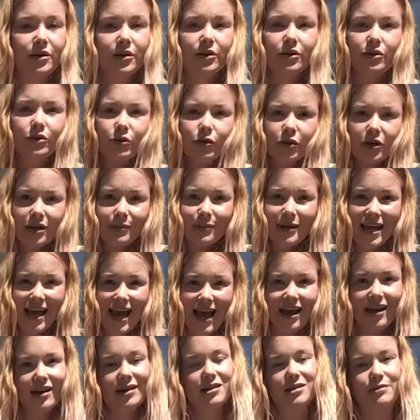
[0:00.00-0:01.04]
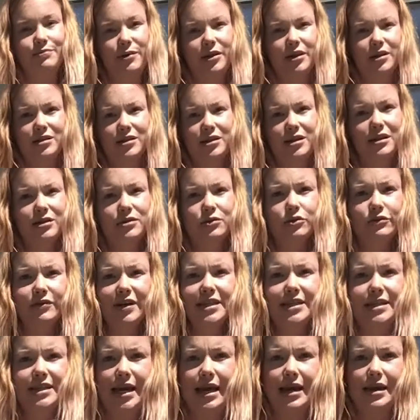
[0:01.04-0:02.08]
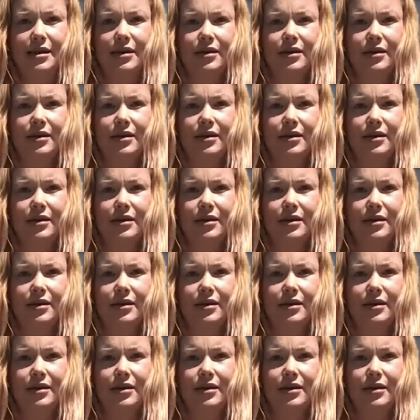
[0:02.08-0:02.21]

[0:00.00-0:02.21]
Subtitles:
You're going to be experts at this already.